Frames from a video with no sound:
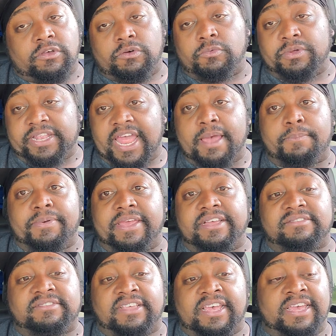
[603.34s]
with that being
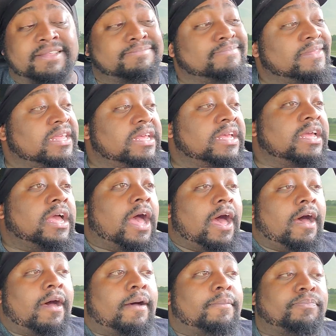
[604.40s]
said,
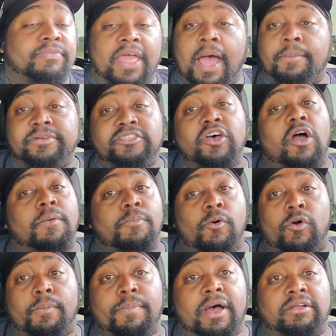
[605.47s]
I'm going to talk
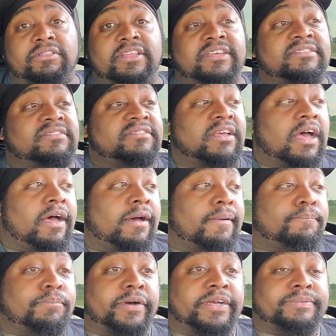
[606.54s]
more about this,
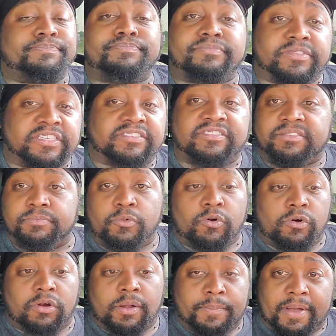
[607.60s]
but this is
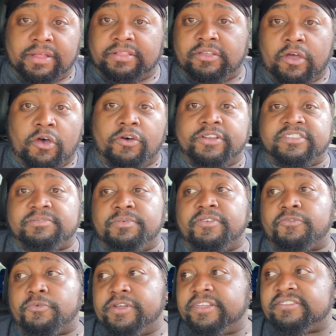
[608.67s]
more about the Aldon
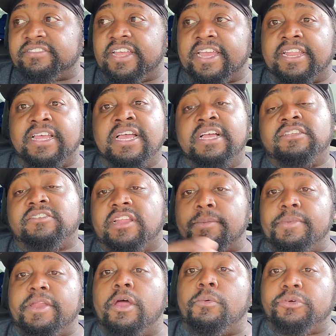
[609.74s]
Smith reinstated. So let
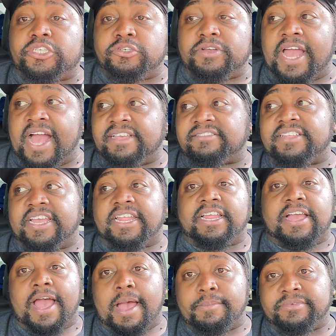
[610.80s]
me know what you guys think in the
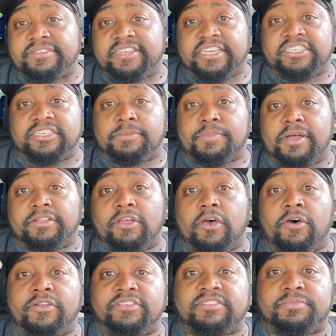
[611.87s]
comment section about the
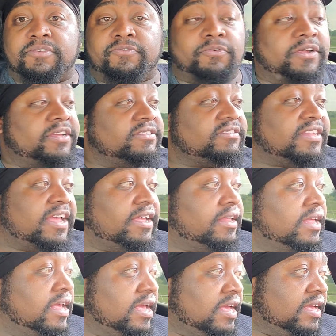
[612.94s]
Aldon Smith reinstate
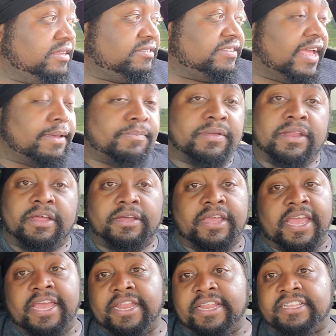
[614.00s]
statement.
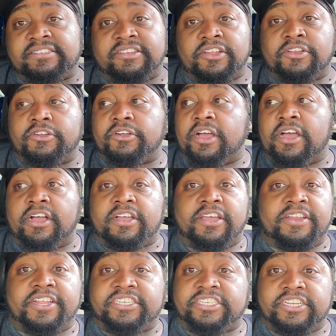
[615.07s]
Again, it's under
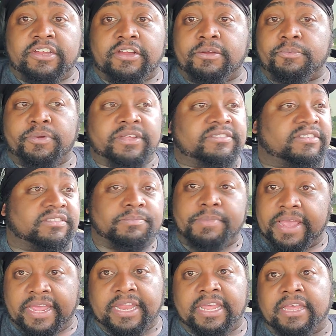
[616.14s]
conditionary reasons,
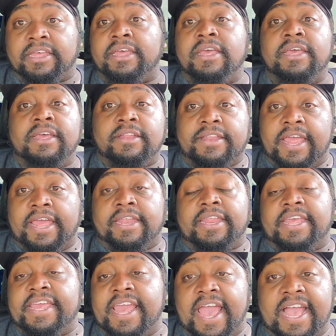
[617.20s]
meaning that
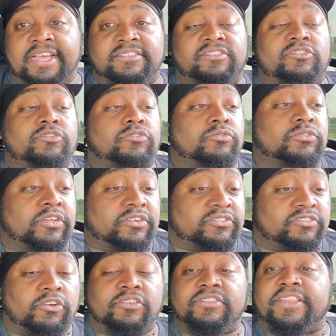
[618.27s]
he has to, there are
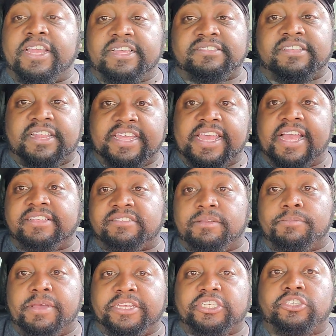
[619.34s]
certain things that he has to
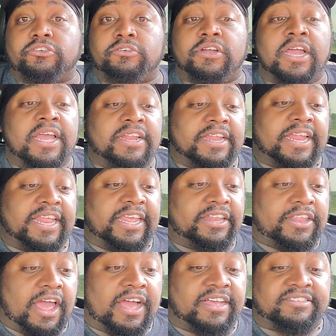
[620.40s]
make sure that he
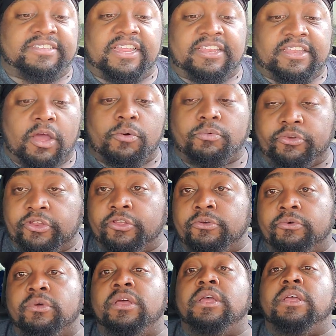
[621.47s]
does and don't do